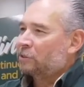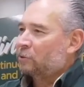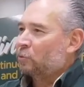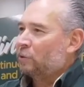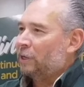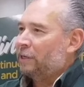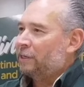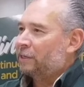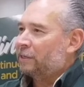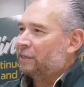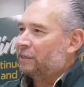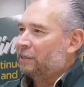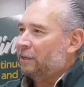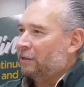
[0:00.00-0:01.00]
school like
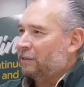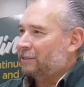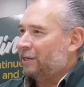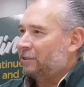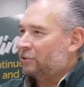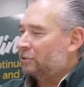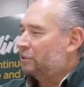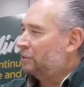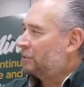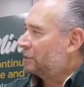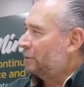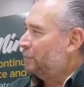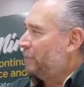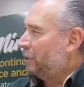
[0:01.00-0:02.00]
in Los
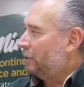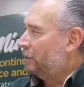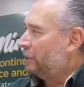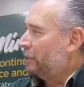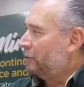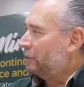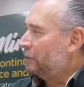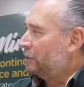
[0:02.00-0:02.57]
Angeles compared to here in